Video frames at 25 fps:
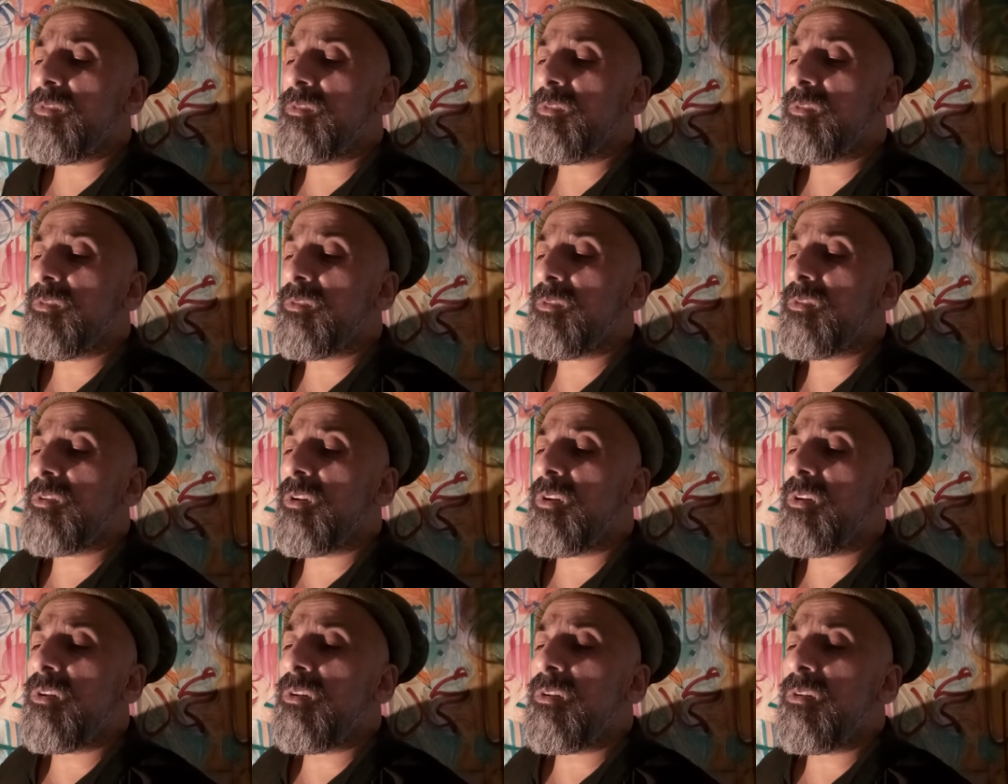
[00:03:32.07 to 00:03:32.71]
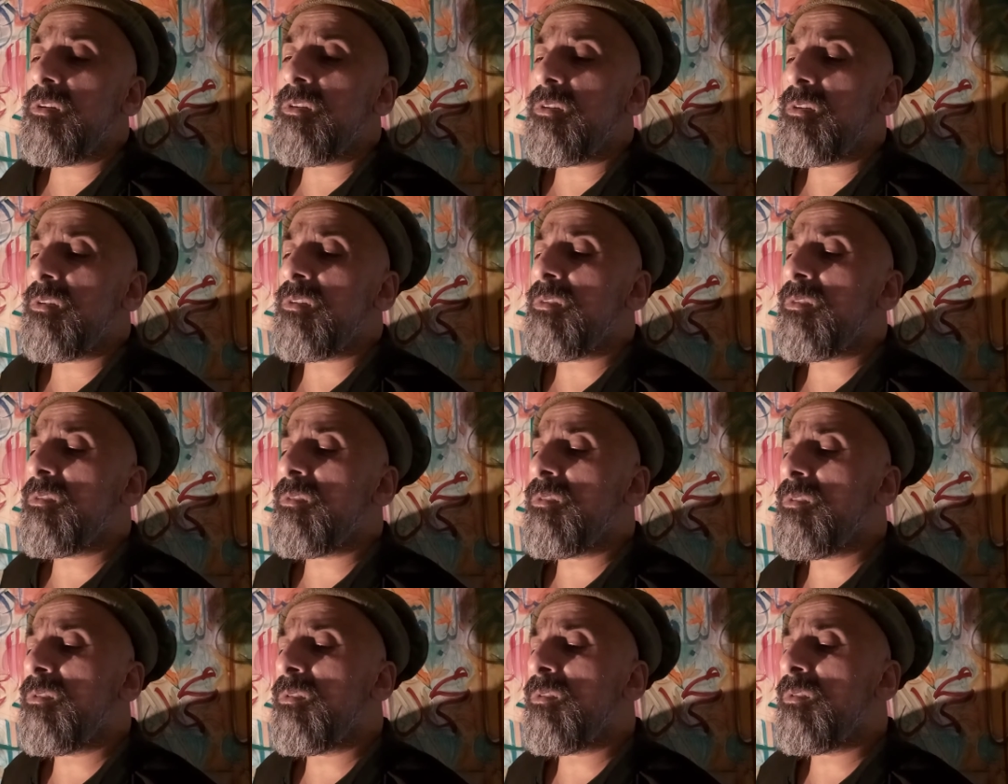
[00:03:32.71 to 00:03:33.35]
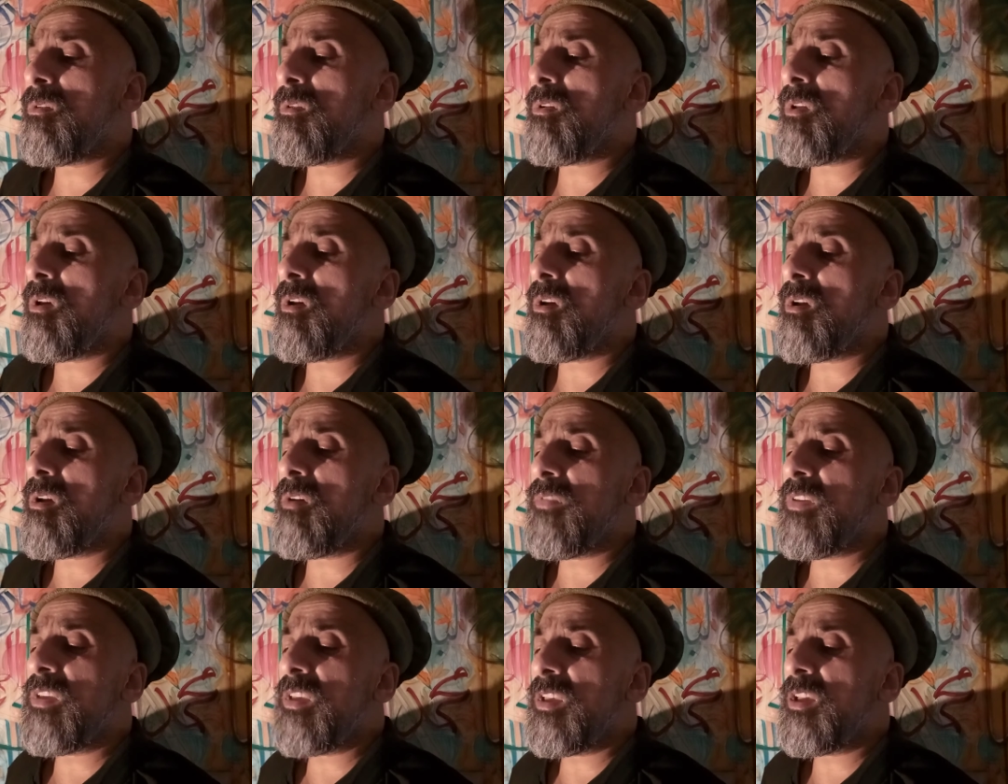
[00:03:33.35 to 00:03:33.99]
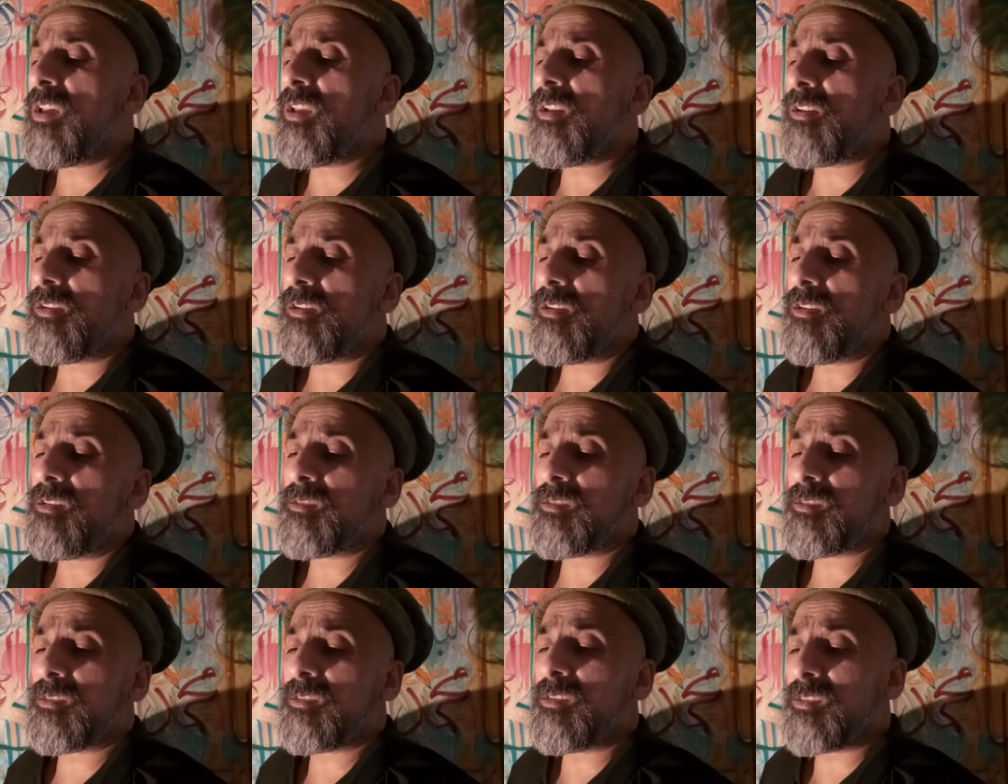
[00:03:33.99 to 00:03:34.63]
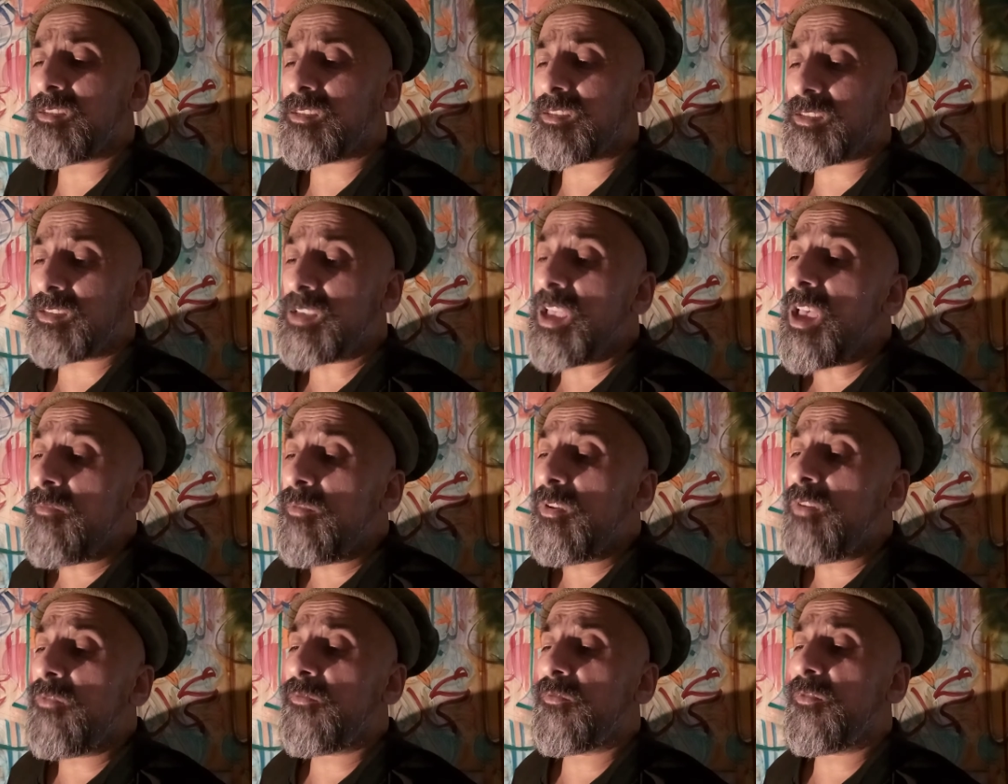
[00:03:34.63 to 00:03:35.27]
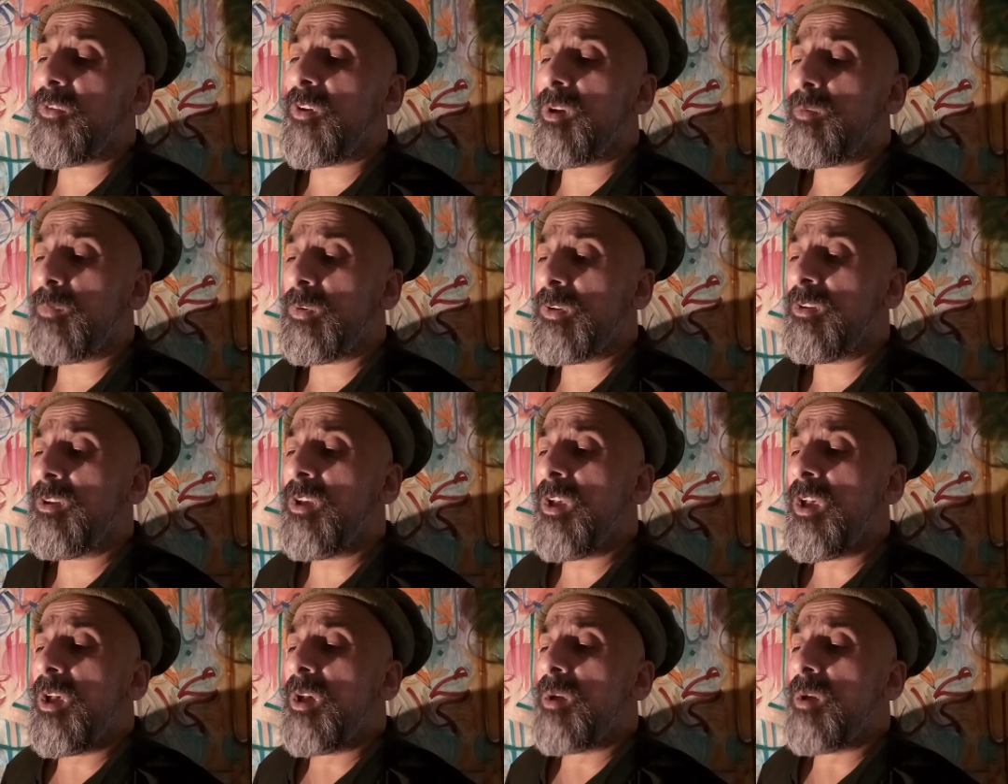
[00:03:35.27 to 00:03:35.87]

The goal of innocence severed from a